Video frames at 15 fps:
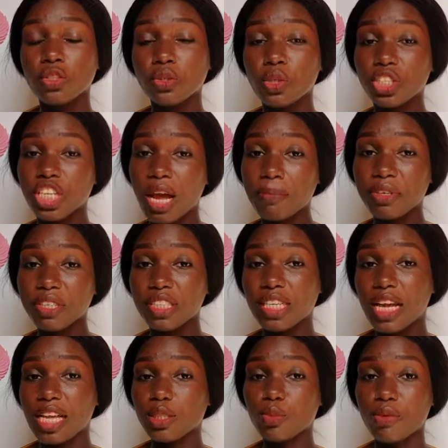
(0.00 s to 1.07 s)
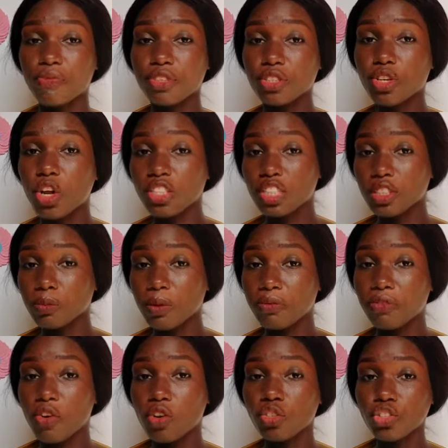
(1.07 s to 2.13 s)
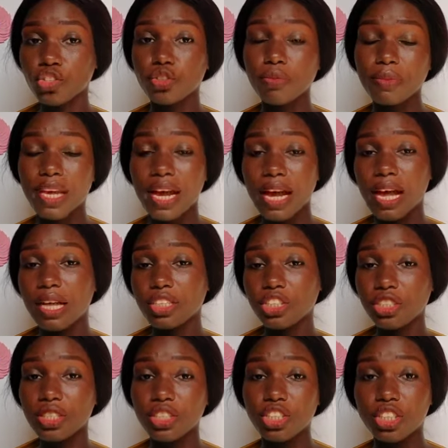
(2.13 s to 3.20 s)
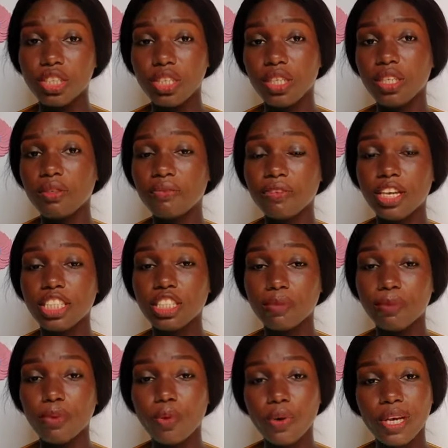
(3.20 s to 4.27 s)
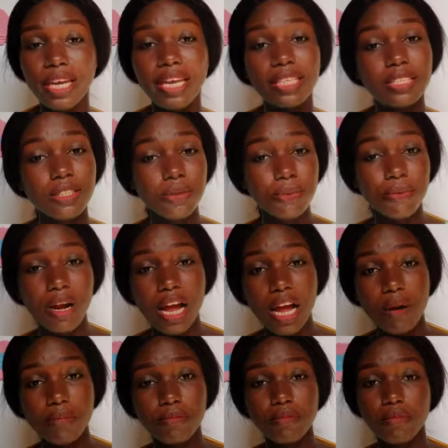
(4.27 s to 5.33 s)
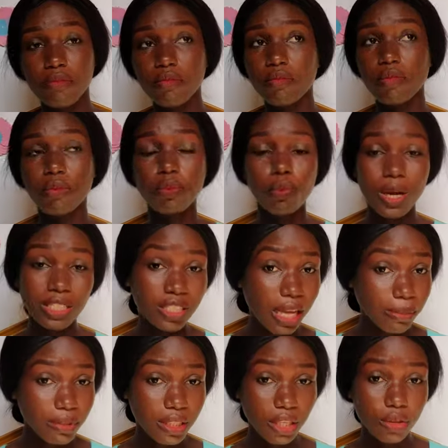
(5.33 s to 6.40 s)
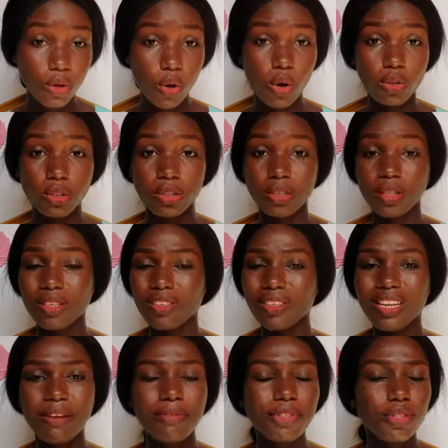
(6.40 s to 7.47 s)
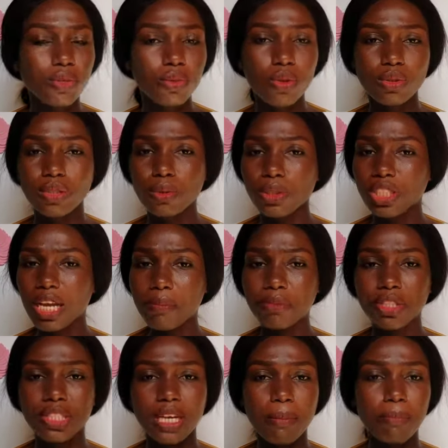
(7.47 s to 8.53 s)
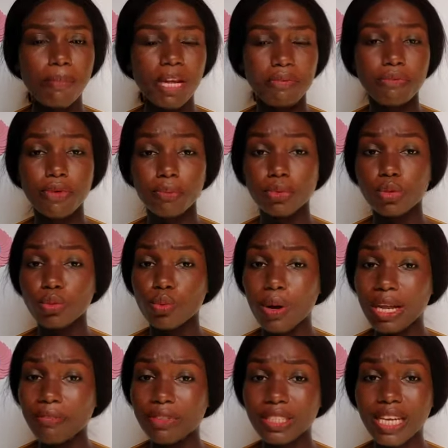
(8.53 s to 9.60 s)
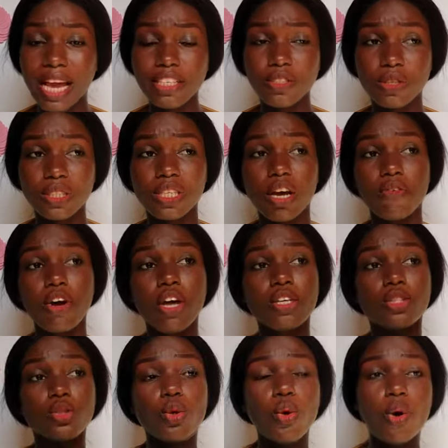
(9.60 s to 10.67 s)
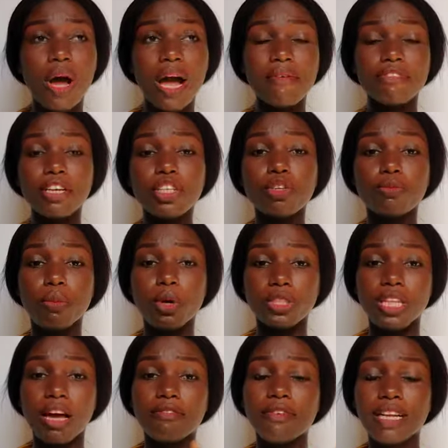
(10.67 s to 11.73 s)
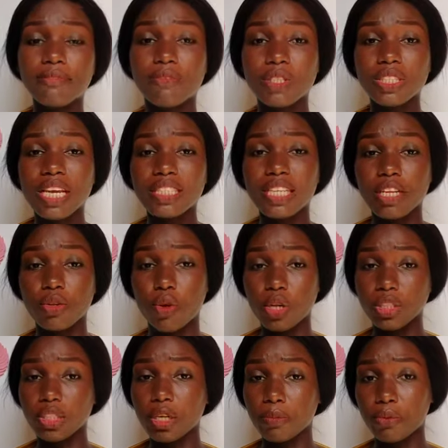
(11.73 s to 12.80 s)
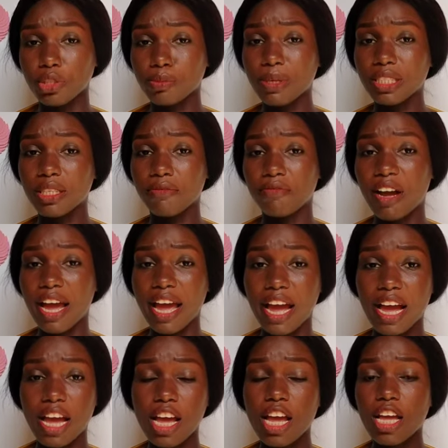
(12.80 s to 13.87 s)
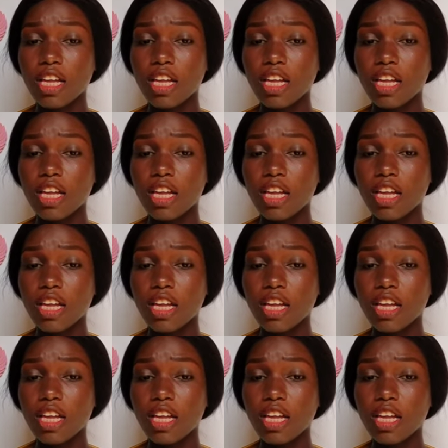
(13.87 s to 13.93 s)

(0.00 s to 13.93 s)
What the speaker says: on social medias. We've discussed this before. Jumia, Gigi, Facebook, Instagram, WhatsApp status. Leverage on those social media platforms to advertise yourself. So after you must have advertised and gotten a prospective buyer,